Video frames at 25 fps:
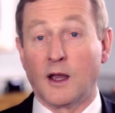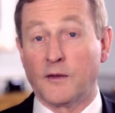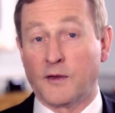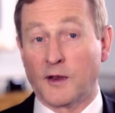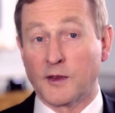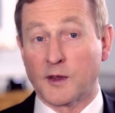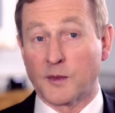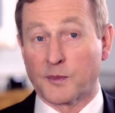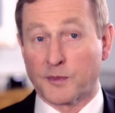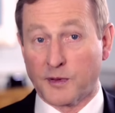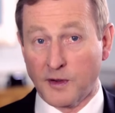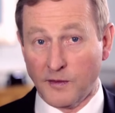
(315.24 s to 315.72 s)
I've
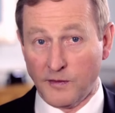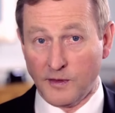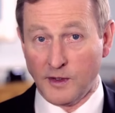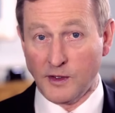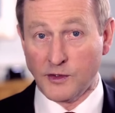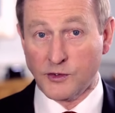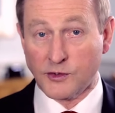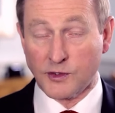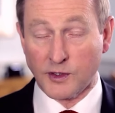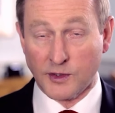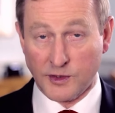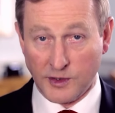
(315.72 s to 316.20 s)
had the
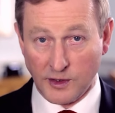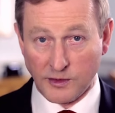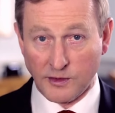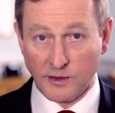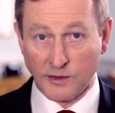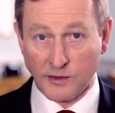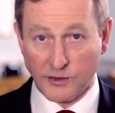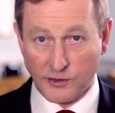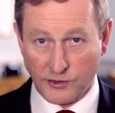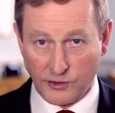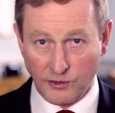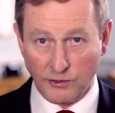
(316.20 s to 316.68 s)
privilege to
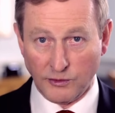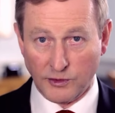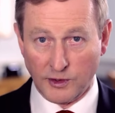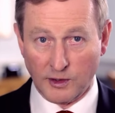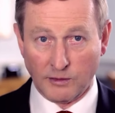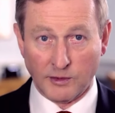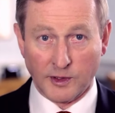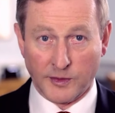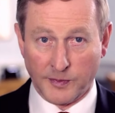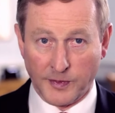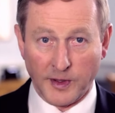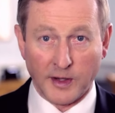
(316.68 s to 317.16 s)
sit in
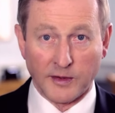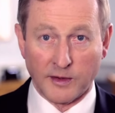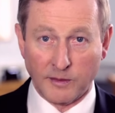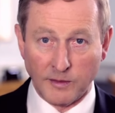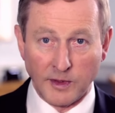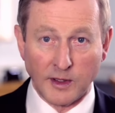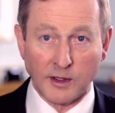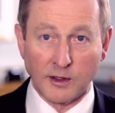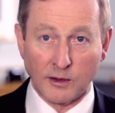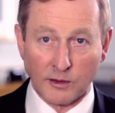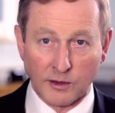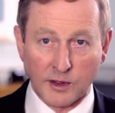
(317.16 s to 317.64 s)
studio with Pat
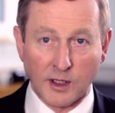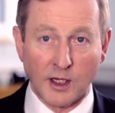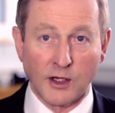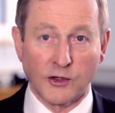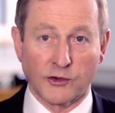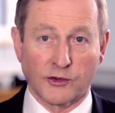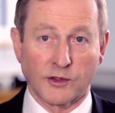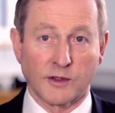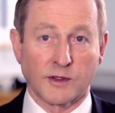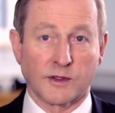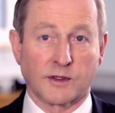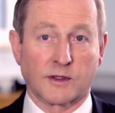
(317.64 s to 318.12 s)
on many
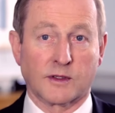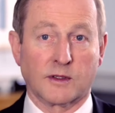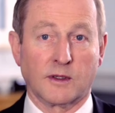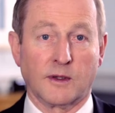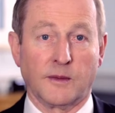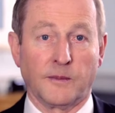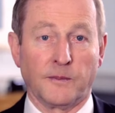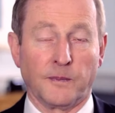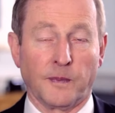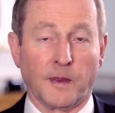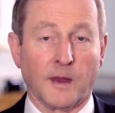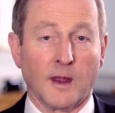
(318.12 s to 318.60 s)

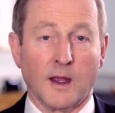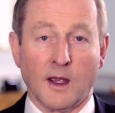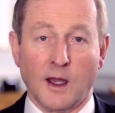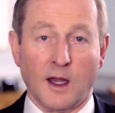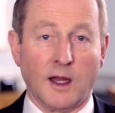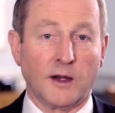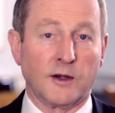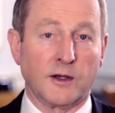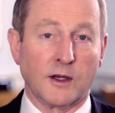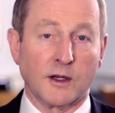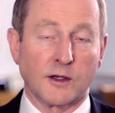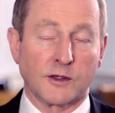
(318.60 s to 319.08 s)
occasions,
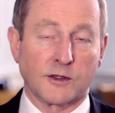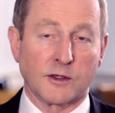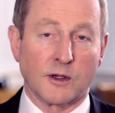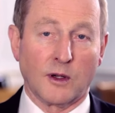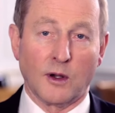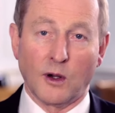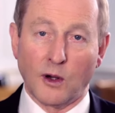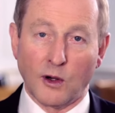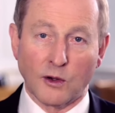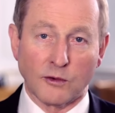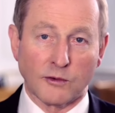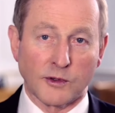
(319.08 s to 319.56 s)
and he
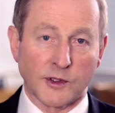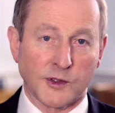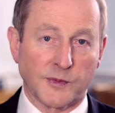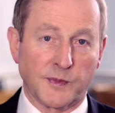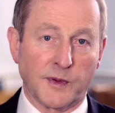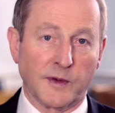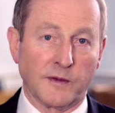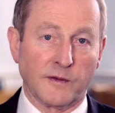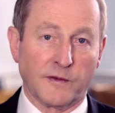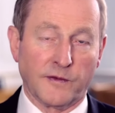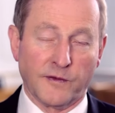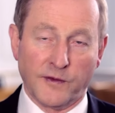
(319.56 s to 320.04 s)
has always
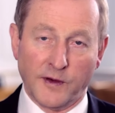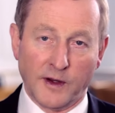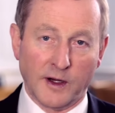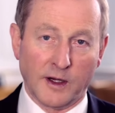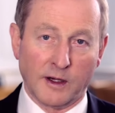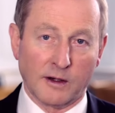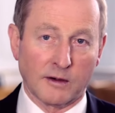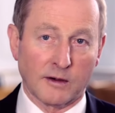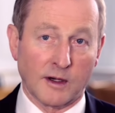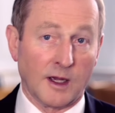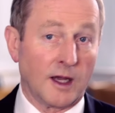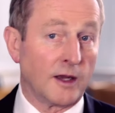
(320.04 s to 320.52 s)
been
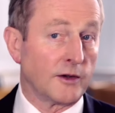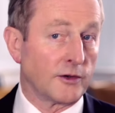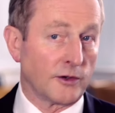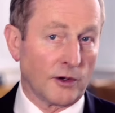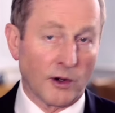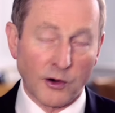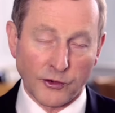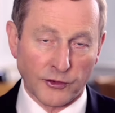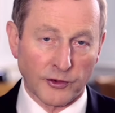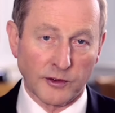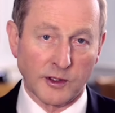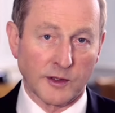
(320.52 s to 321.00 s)
fair
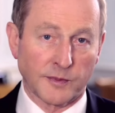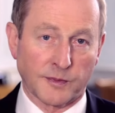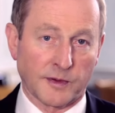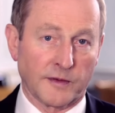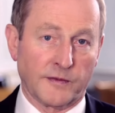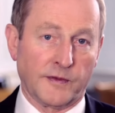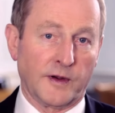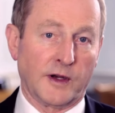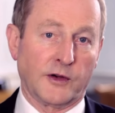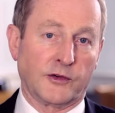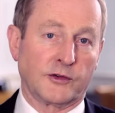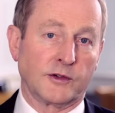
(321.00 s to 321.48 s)
and utterly
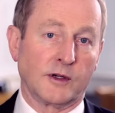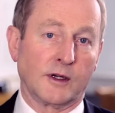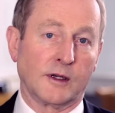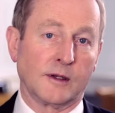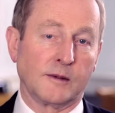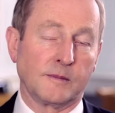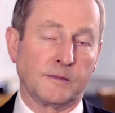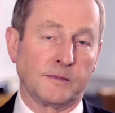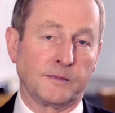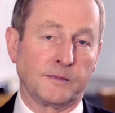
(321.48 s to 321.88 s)
professional.